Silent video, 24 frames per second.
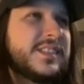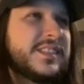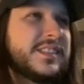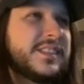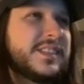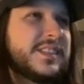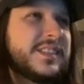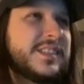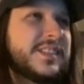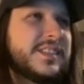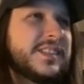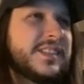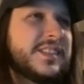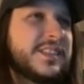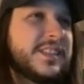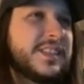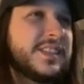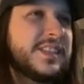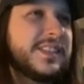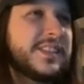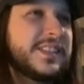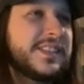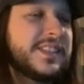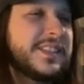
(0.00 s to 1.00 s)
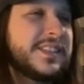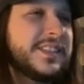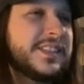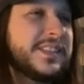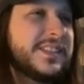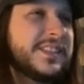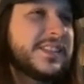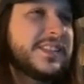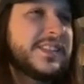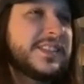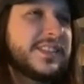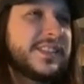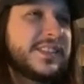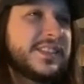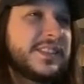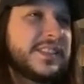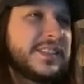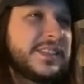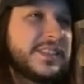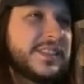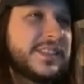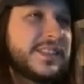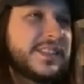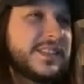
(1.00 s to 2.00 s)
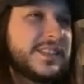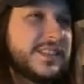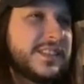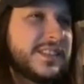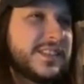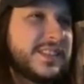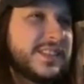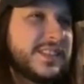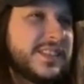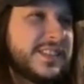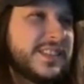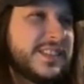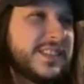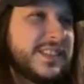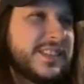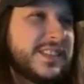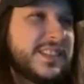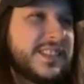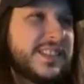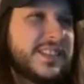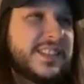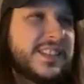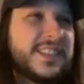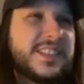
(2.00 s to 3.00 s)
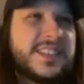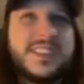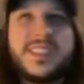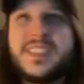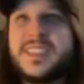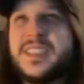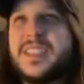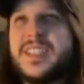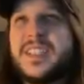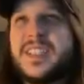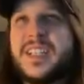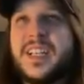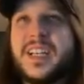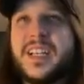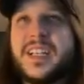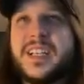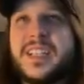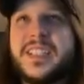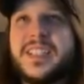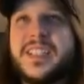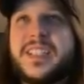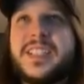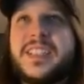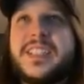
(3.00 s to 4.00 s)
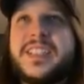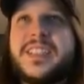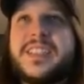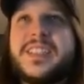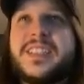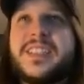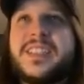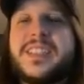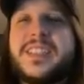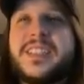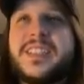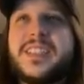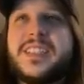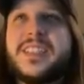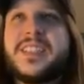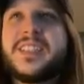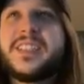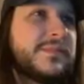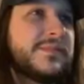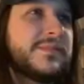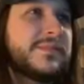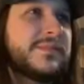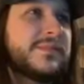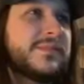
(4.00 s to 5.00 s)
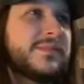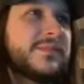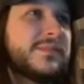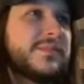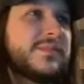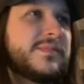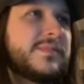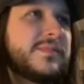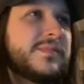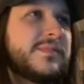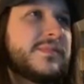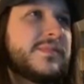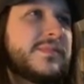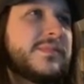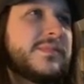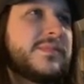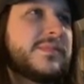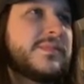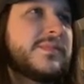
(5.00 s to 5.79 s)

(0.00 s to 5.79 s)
The person shown says nothing.